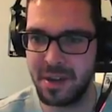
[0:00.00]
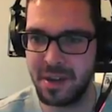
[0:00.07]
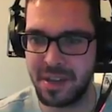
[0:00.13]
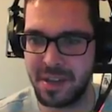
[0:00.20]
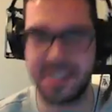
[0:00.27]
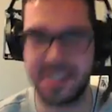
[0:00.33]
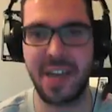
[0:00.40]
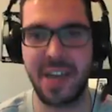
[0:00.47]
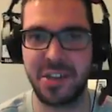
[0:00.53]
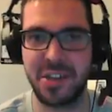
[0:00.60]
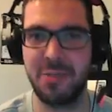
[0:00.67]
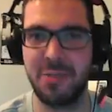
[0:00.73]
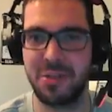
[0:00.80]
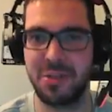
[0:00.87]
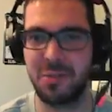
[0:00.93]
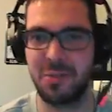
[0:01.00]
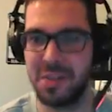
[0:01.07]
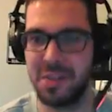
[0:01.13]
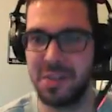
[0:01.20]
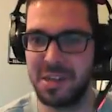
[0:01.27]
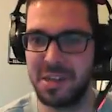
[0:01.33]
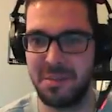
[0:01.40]
That's actually was a really
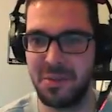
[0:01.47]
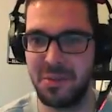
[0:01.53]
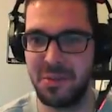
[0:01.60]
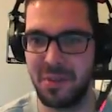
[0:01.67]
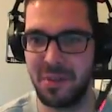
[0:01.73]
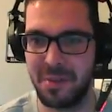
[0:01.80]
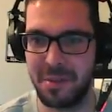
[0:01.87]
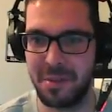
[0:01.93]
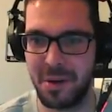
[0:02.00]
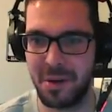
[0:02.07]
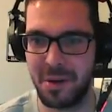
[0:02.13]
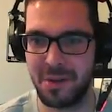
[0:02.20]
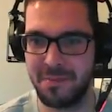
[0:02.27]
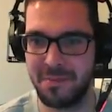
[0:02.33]
dumb move on my part.